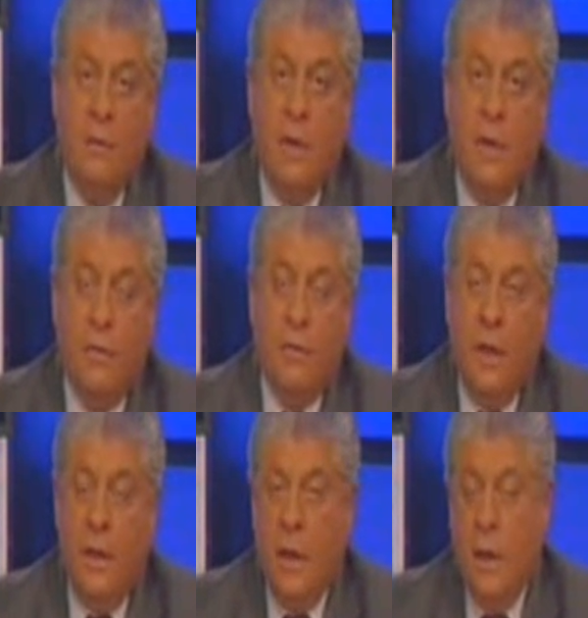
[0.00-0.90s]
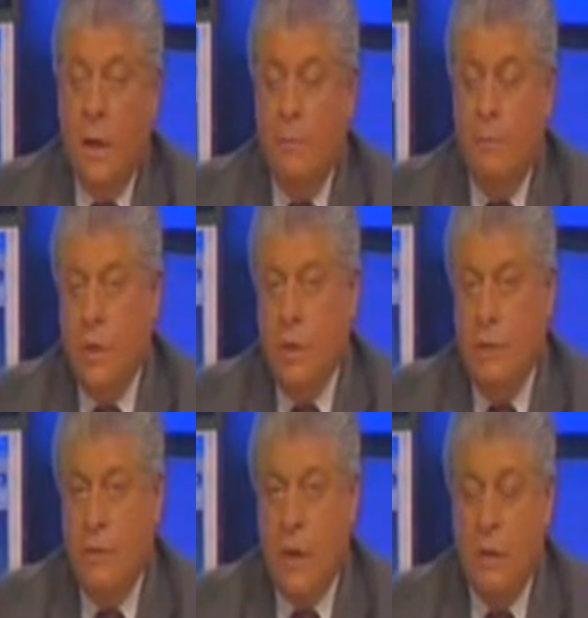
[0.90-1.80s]
that the
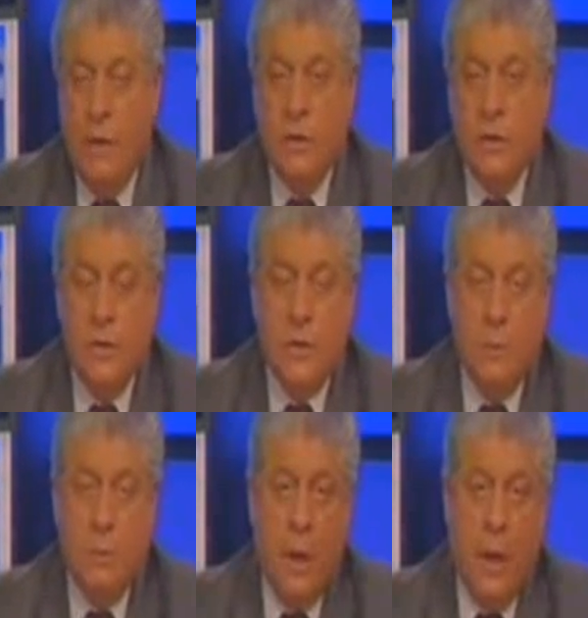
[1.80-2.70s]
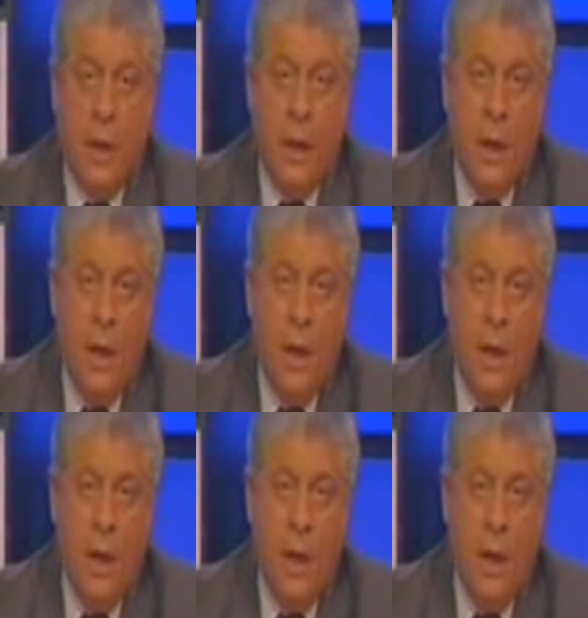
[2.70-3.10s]
Geneva Conventions apply.